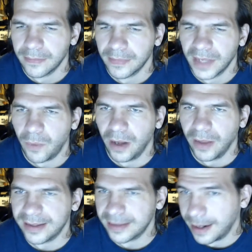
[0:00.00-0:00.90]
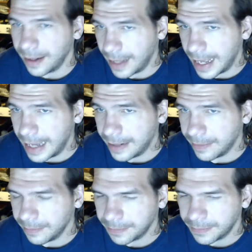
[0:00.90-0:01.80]
And while that's not a lot,
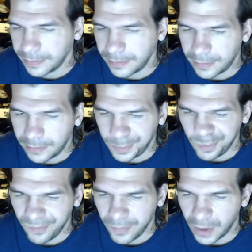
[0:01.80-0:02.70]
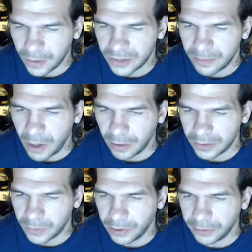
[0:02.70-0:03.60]
our
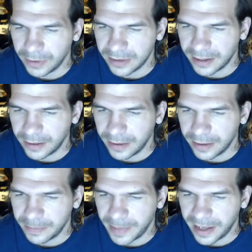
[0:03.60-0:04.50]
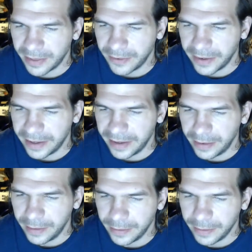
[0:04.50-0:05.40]
smallest wilderness area is Panther Den,
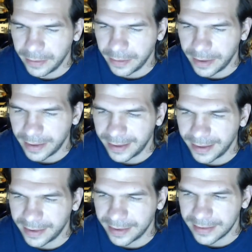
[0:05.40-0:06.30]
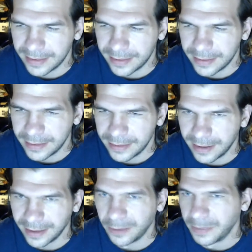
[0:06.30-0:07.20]
and I think it's a
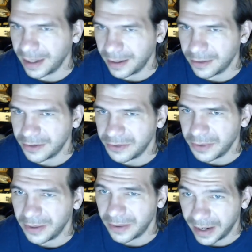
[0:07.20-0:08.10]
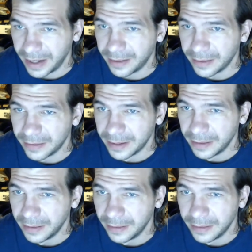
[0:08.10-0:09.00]
little bit under 200 acres.
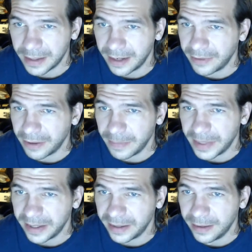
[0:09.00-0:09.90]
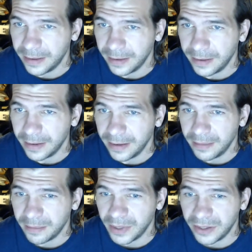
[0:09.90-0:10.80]
It's not very big,
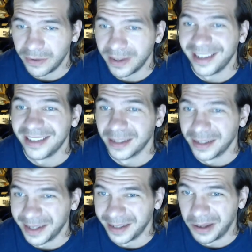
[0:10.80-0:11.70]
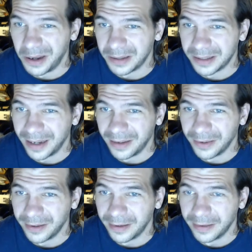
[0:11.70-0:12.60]
but you could easily get lost out
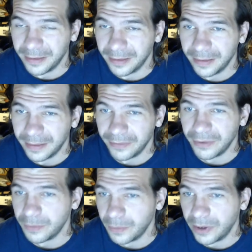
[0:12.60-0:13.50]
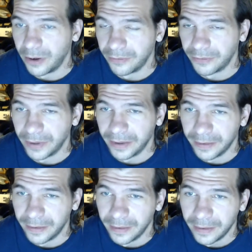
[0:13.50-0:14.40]
there if you went off trail.